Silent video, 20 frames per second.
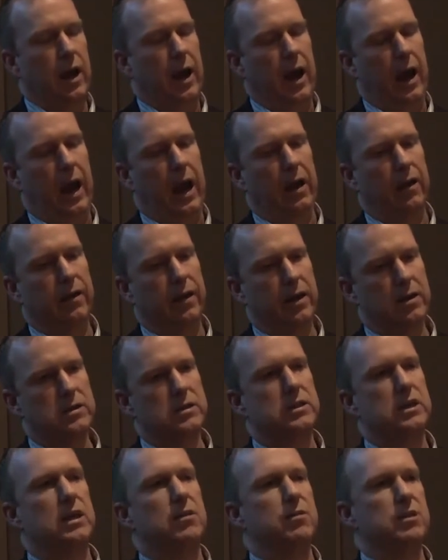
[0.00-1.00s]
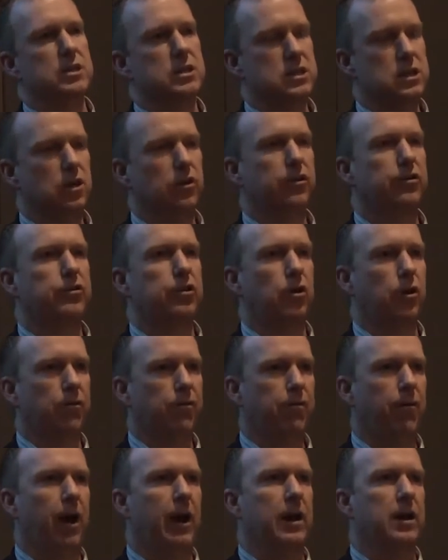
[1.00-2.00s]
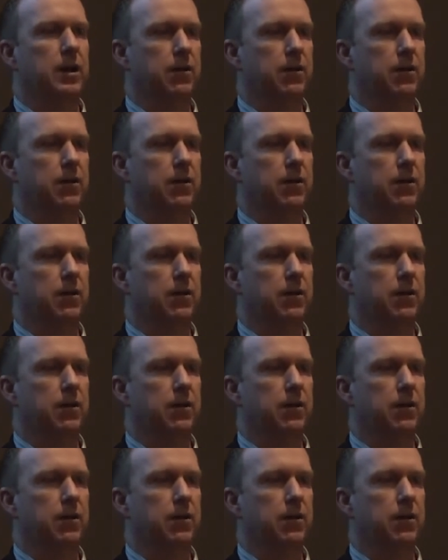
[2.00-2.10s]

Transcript: And his team is still certifying